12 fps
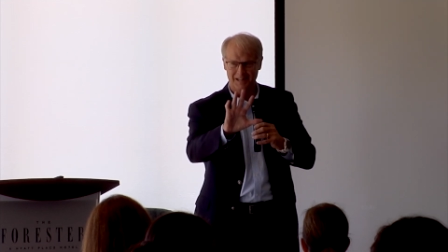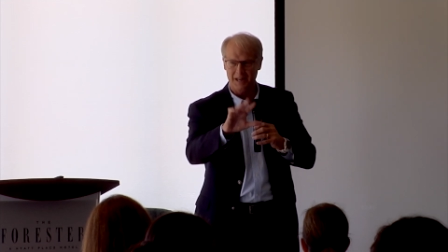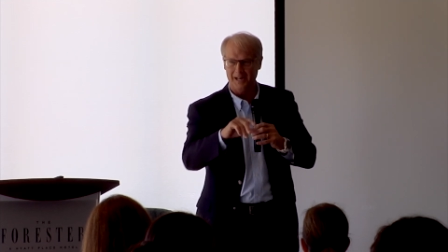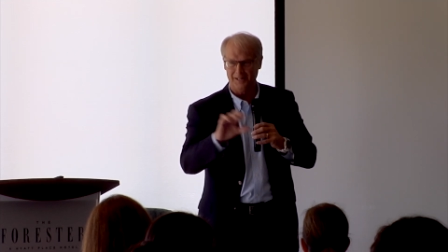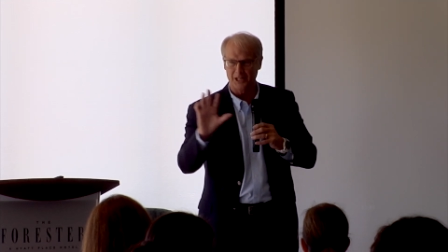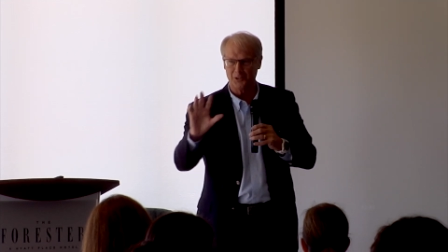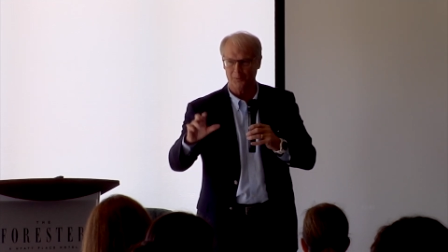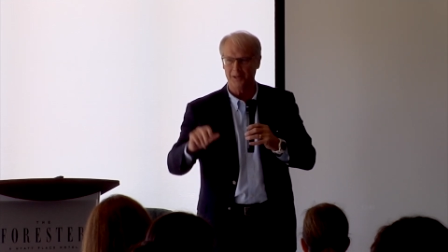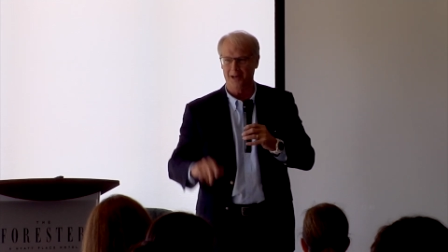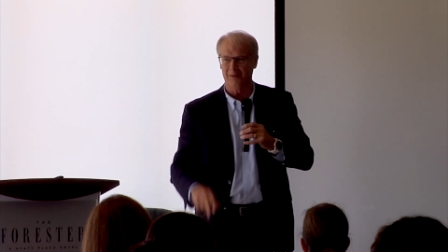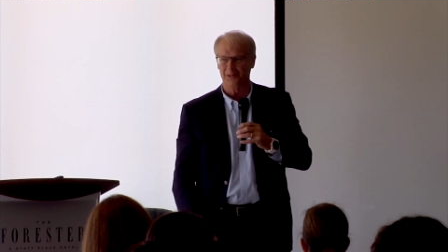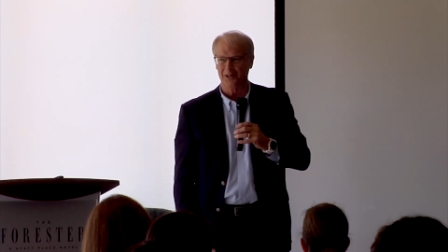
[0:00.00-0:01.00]
And that's what we
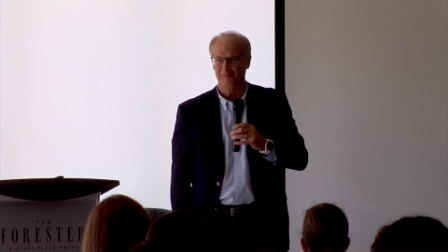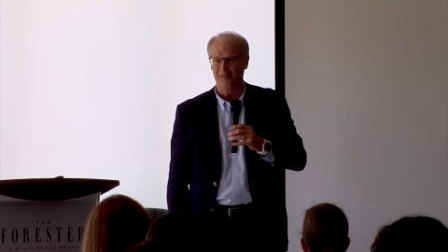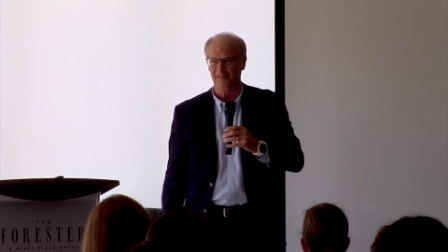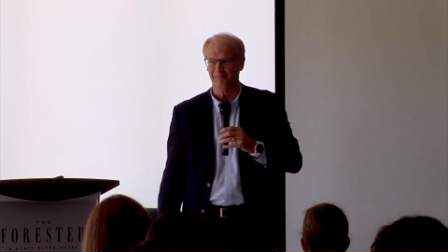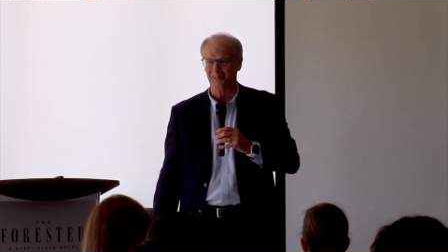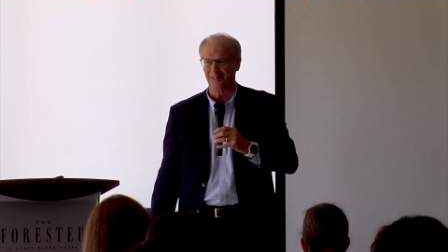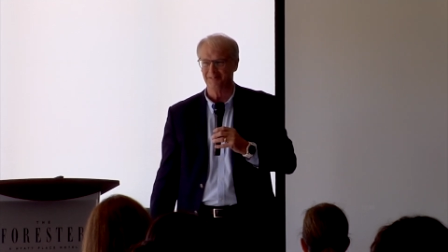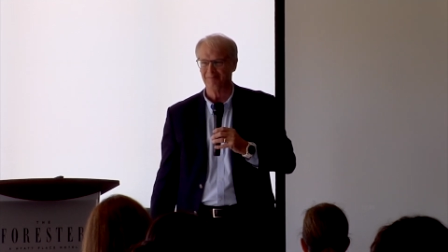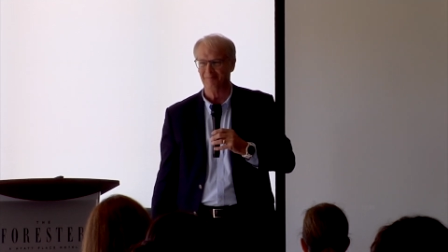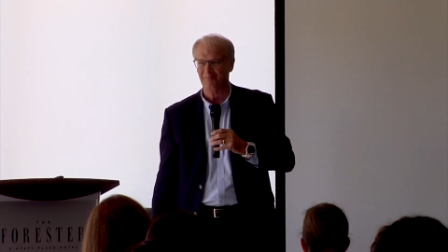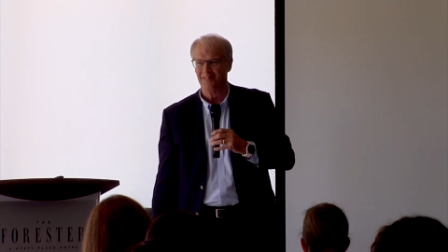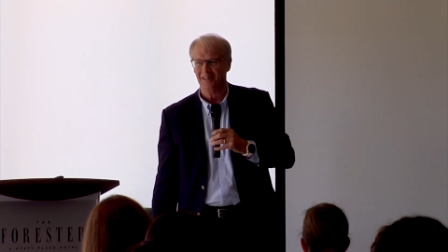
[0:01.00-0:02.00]
got. We got $5 million.
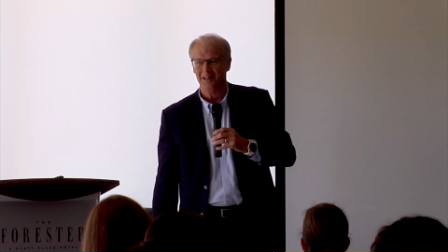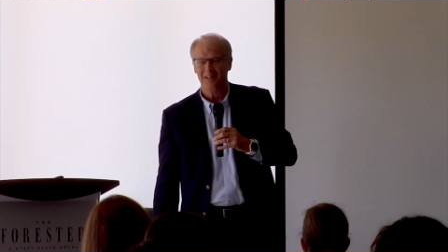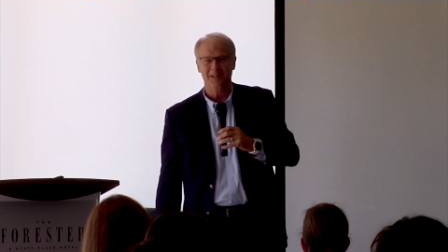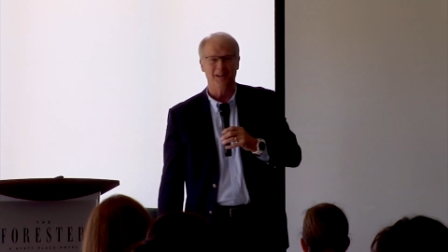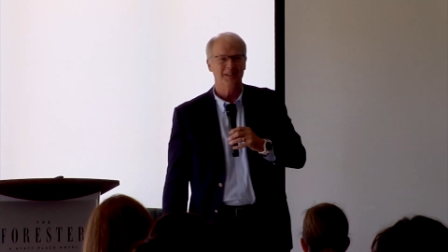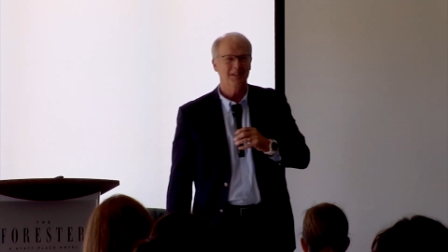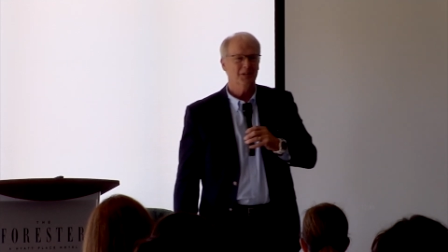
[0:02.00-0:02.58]
Yeah.